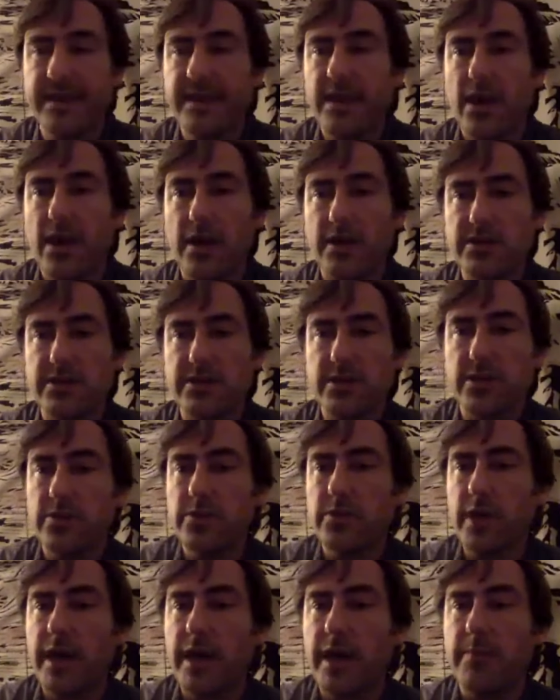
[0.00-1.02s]

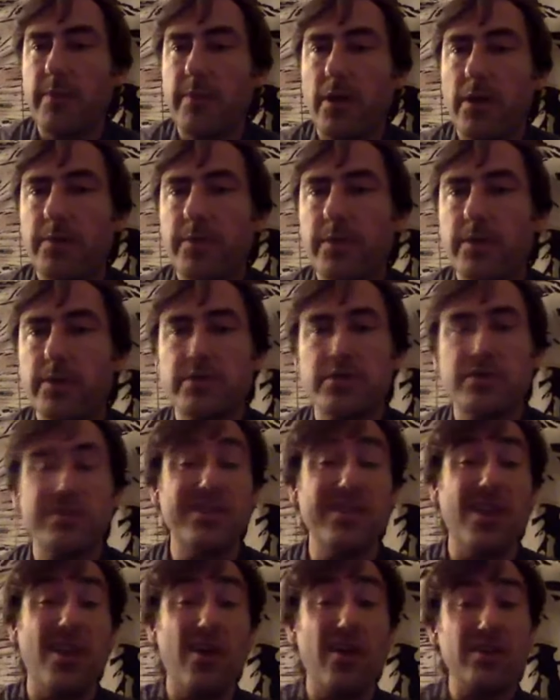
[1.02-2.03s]
Also, post onto
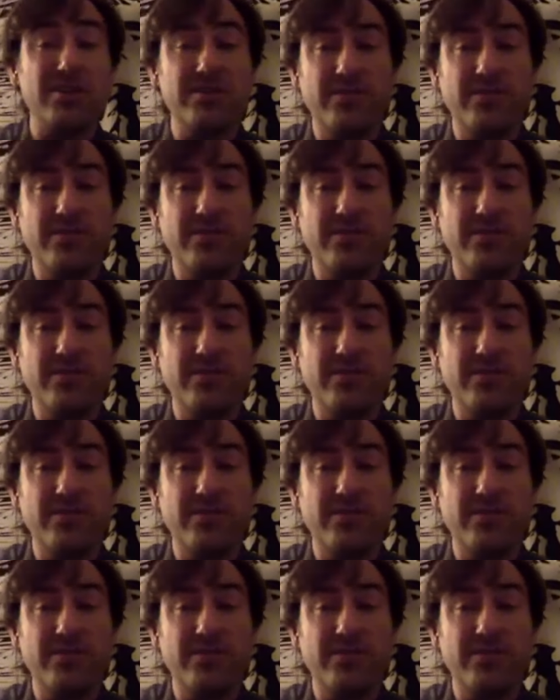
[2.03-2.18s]
the ARCS